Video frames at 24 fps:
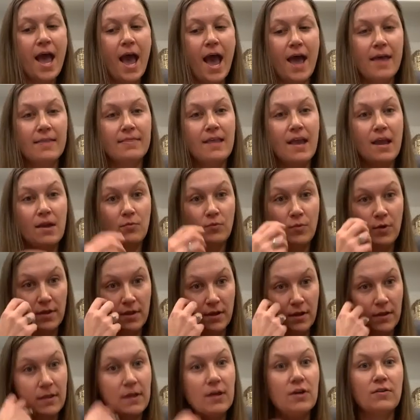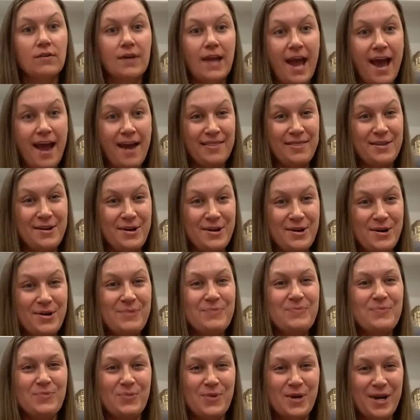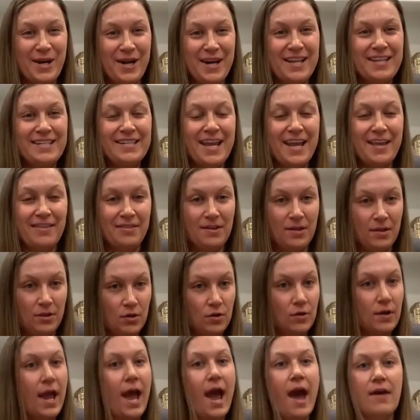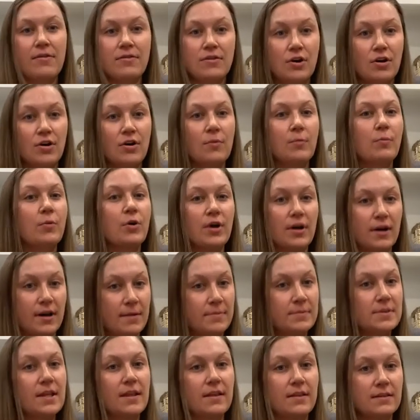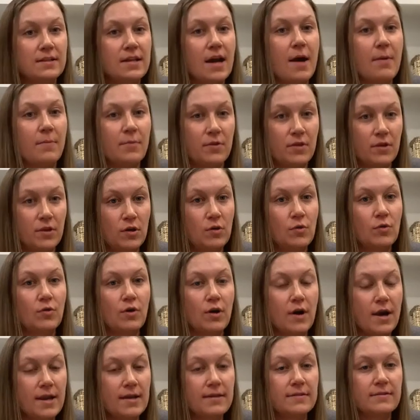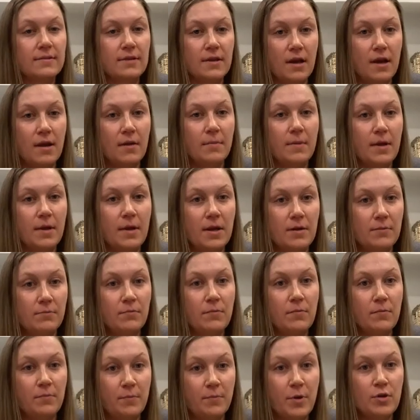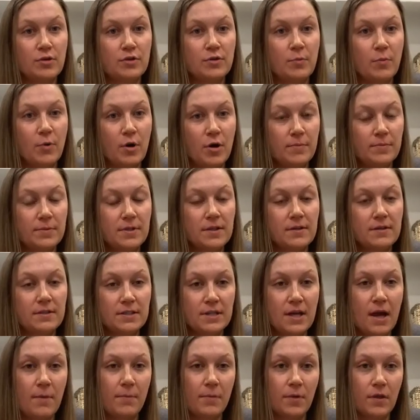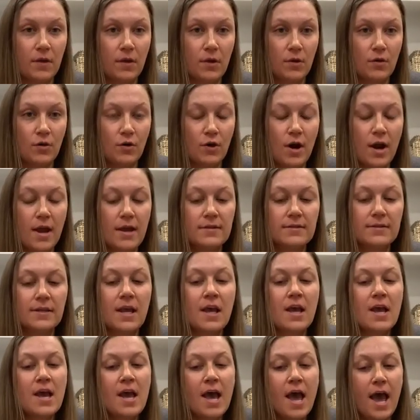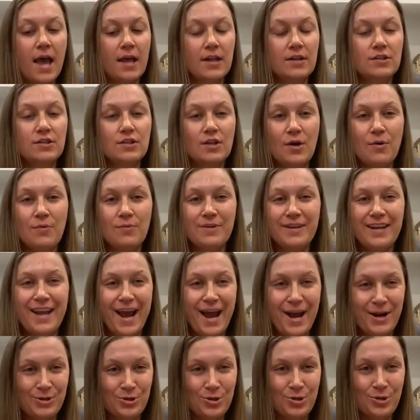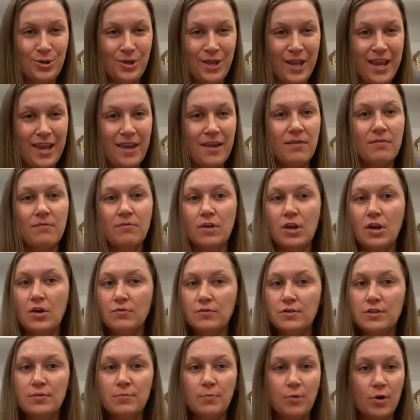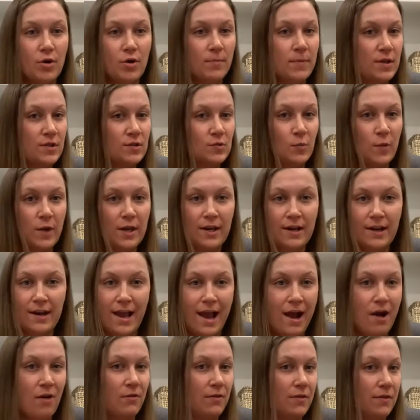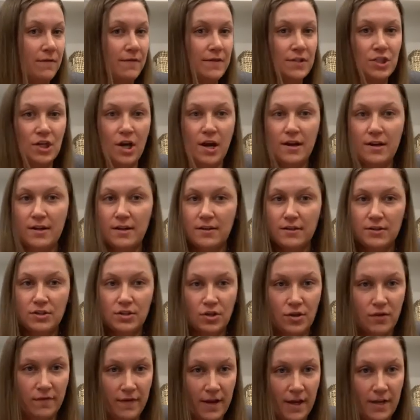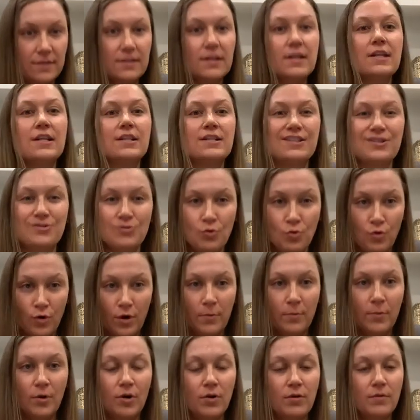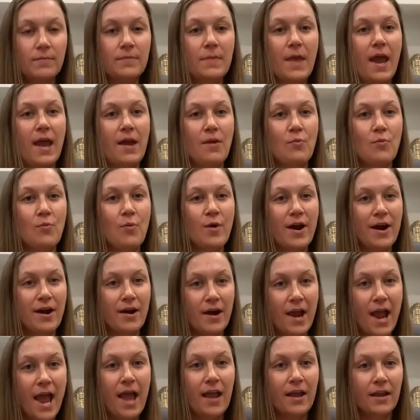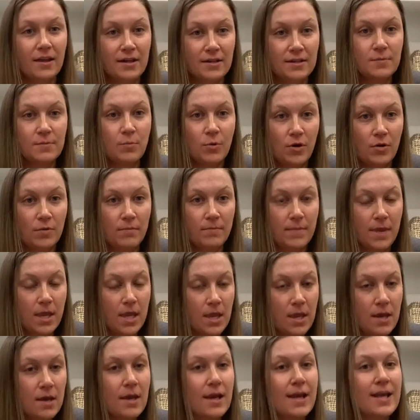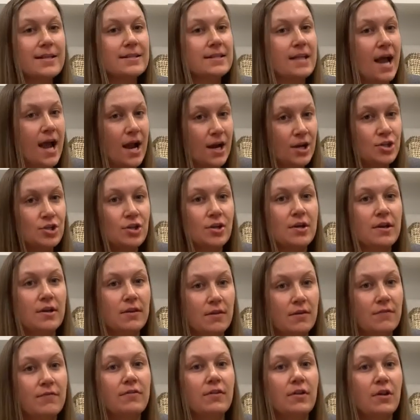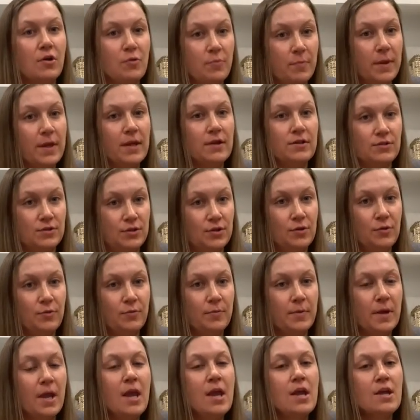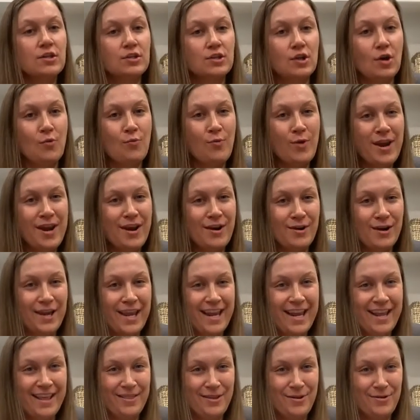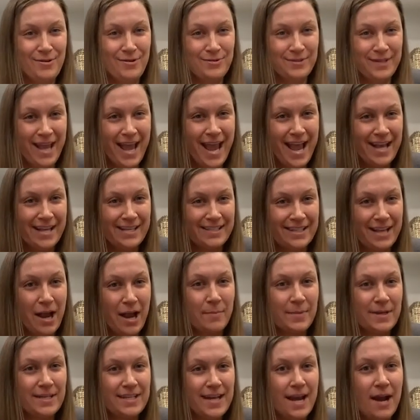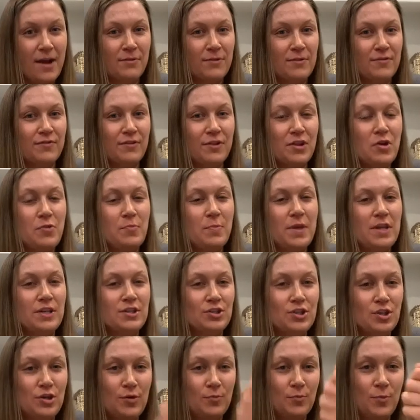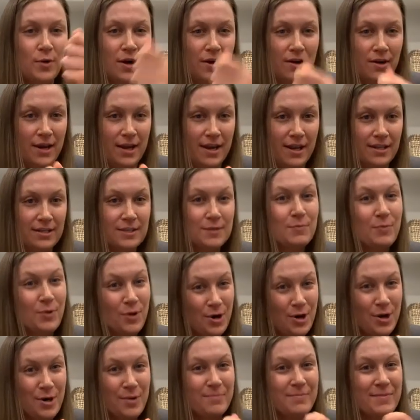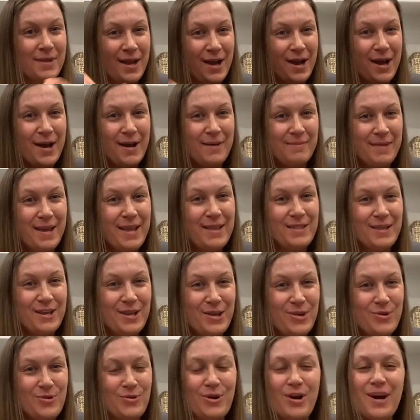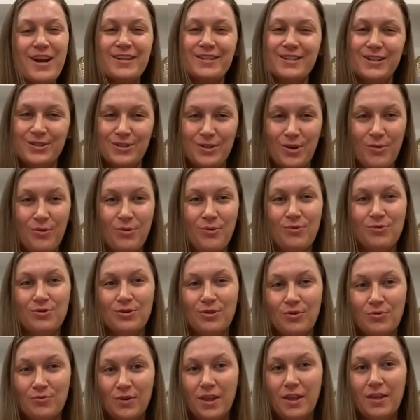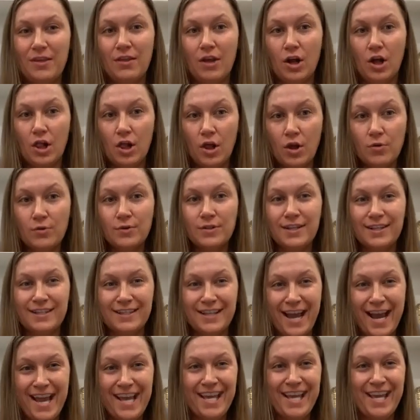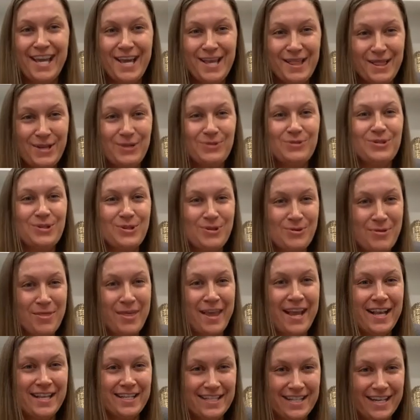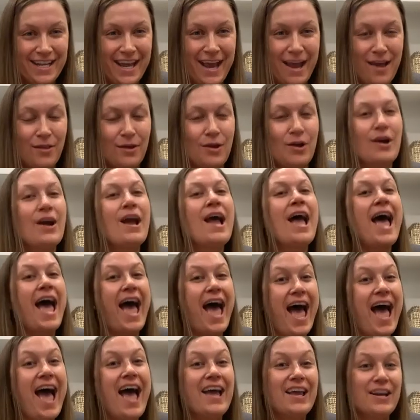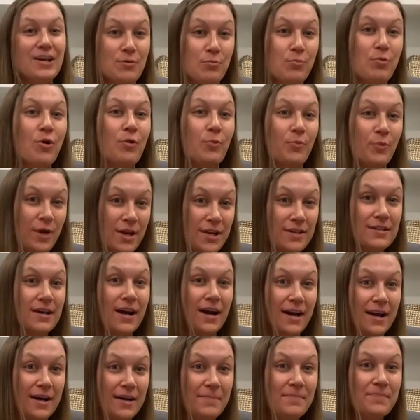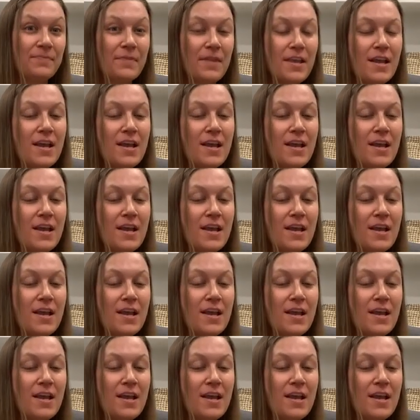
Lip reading: And then with a little catheter, we're going to take the little catheter and put it up to the top of the uterus, and put sperm to the top of the uterus. And so naturally, sperm is weeded out in the vagina and the cervix. It's normal. And where egg and sperm meet is actually in the fallopian tube. So we are getting those eggs coming down the fallopian tube. We are getting sperm in the uterus. And so those are really the closest that I can get those two things together at an appropriate time.